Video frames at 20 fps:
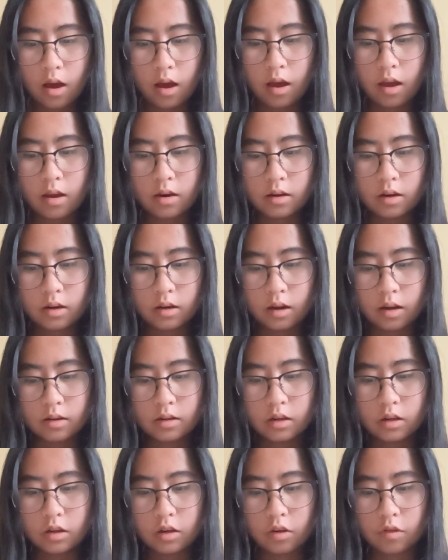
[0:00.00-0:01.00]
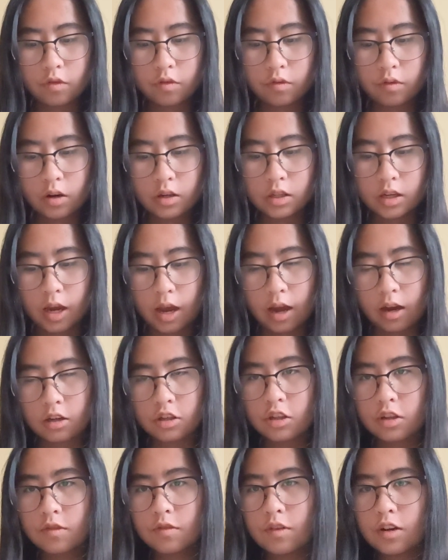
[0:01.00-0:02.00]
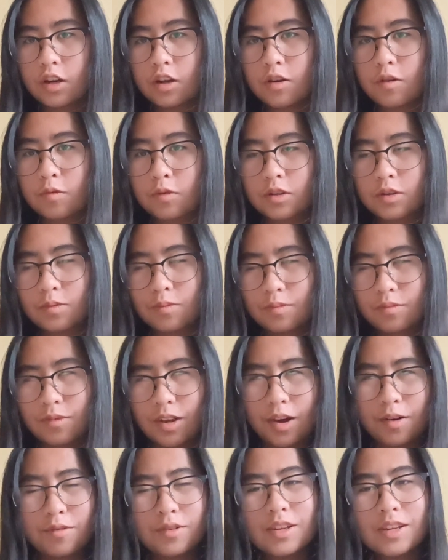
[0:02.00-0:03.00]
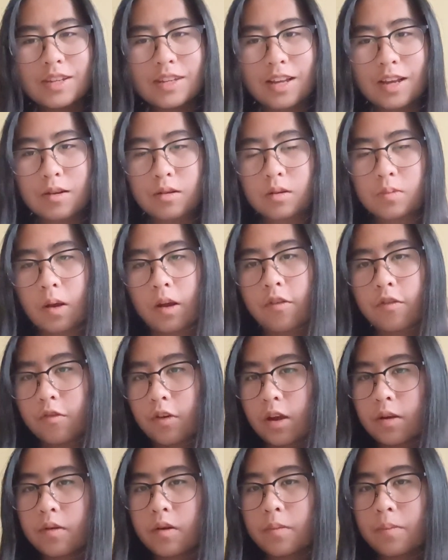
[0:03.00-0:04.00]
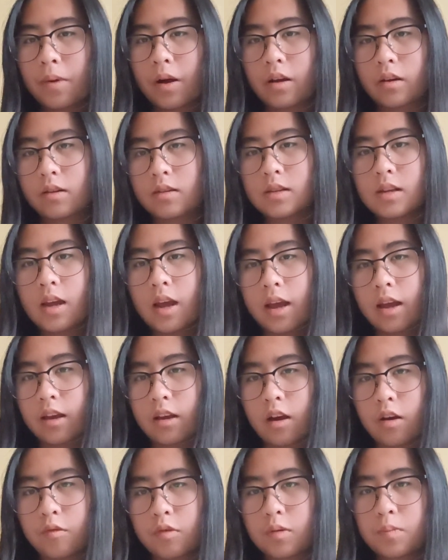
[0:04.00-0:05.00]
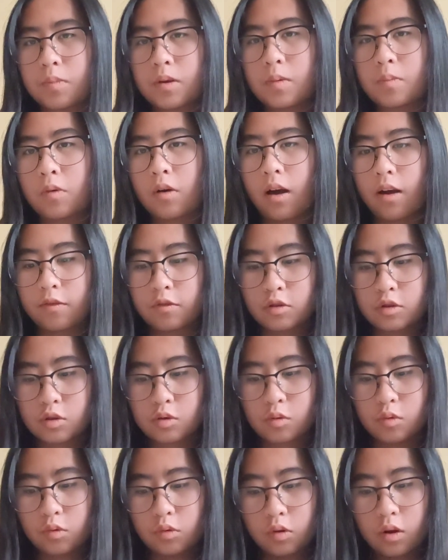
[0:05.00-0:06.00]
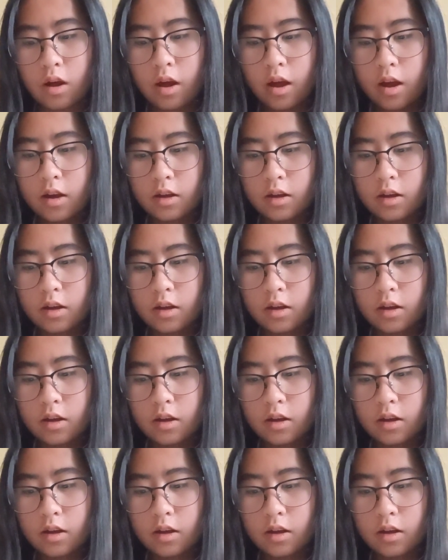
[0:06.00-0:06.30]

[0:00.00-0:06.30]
And then I did a French action video, which I want to say was my favorite, but I got to hang out with people after school.